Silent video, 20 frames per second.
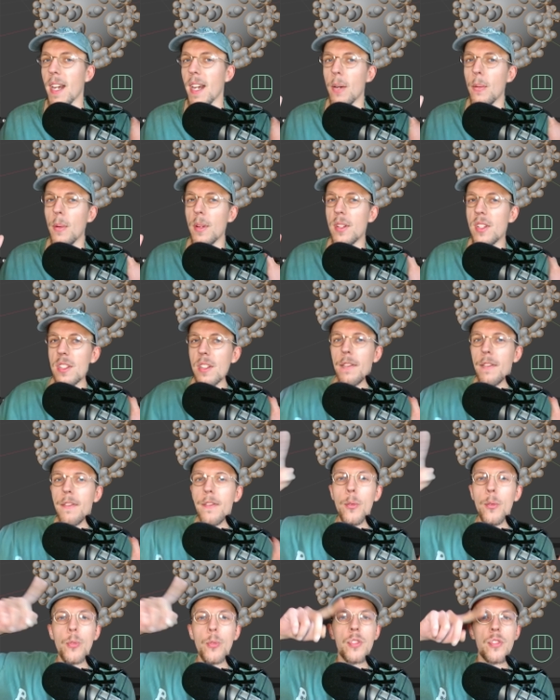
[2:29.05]
which is a
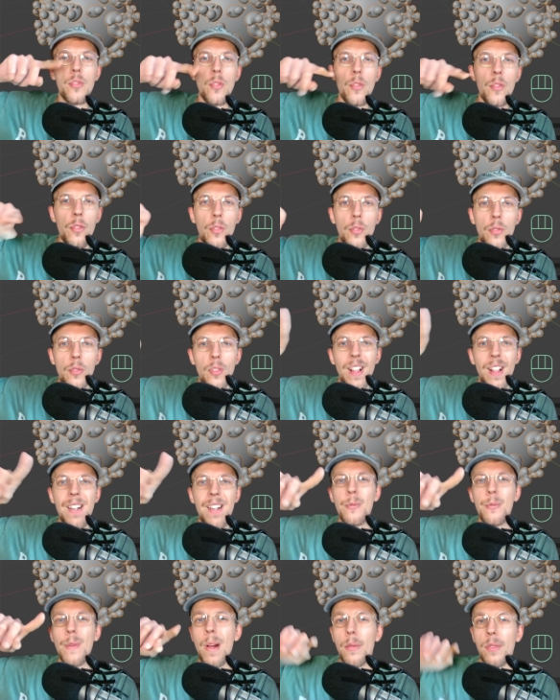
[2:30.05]
full circle
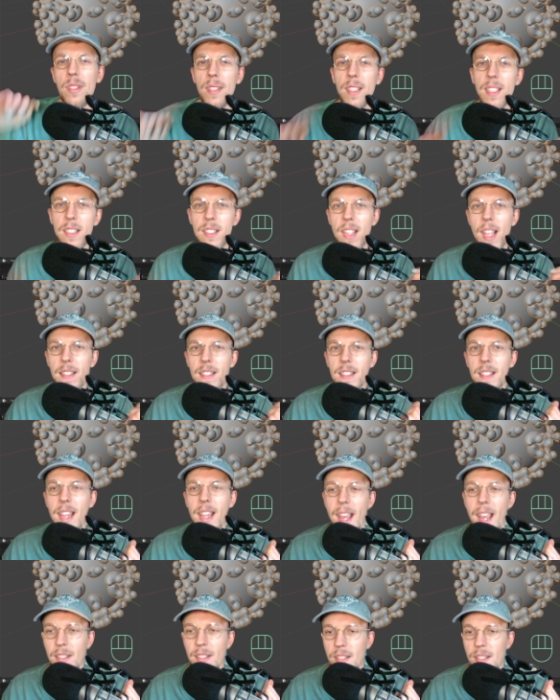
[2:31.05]
around the
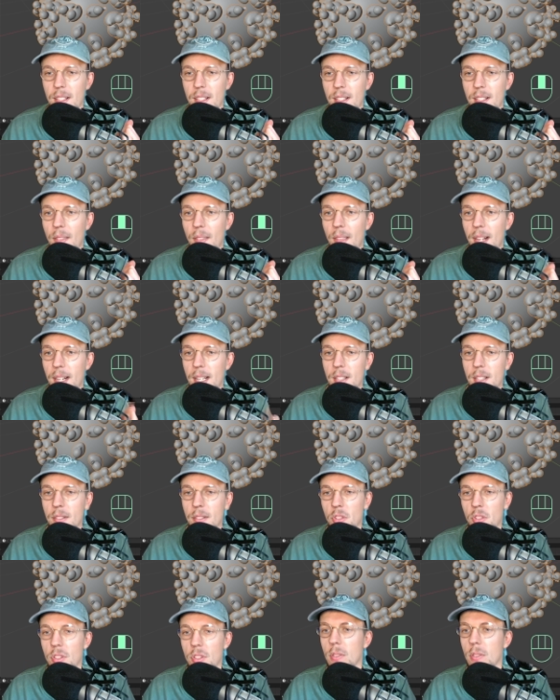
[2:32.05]
z-axis, and that is
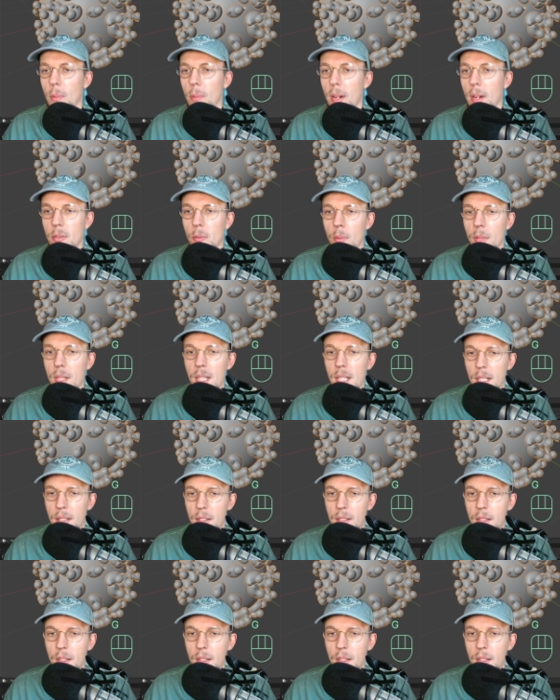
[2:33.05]
just what we need.